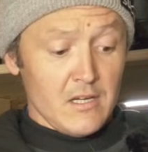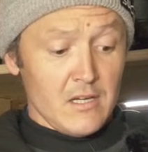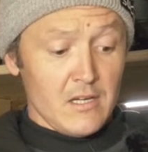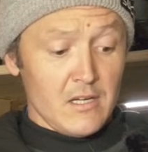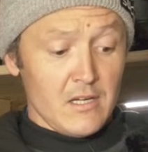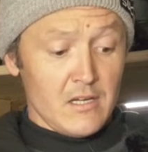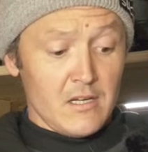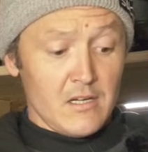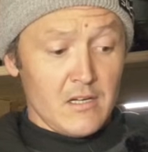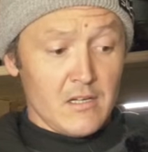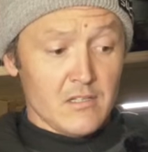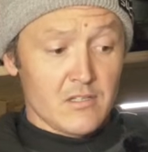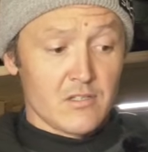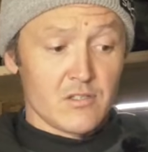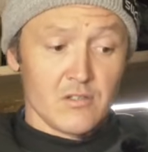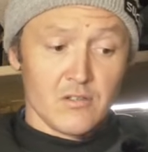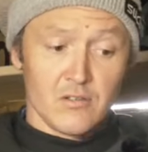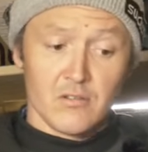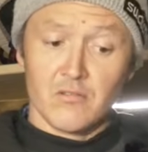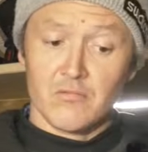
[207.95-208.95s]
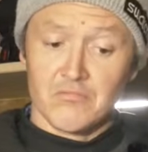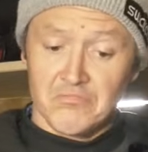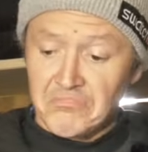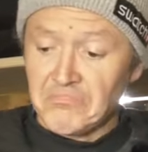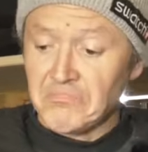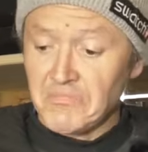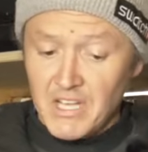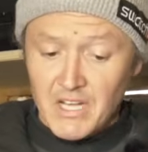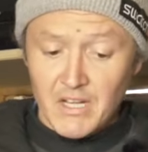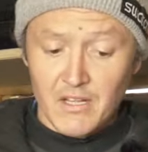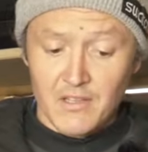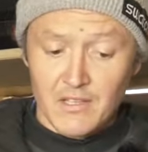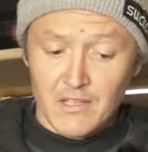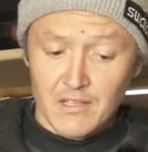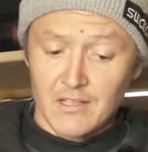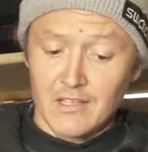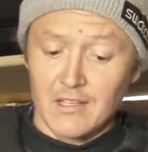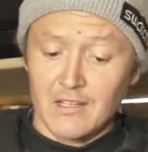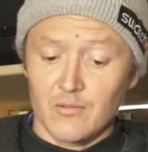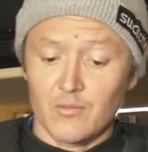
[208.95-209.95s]
So yeah, I
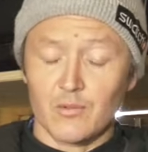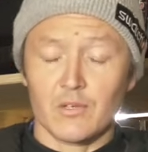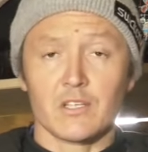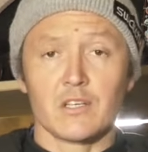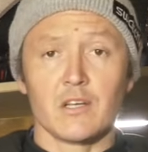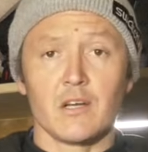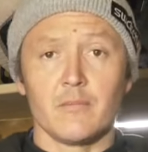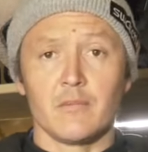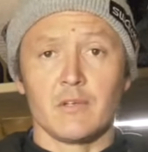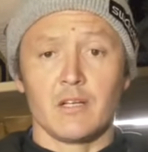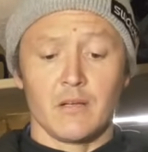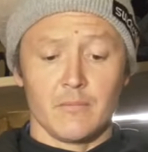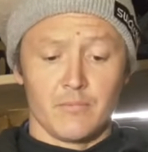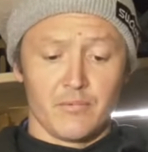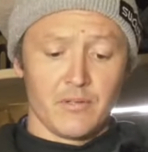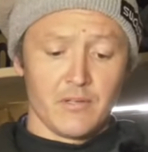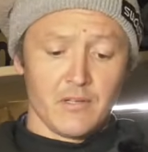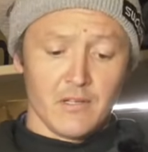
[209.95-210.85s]
think that we're coming up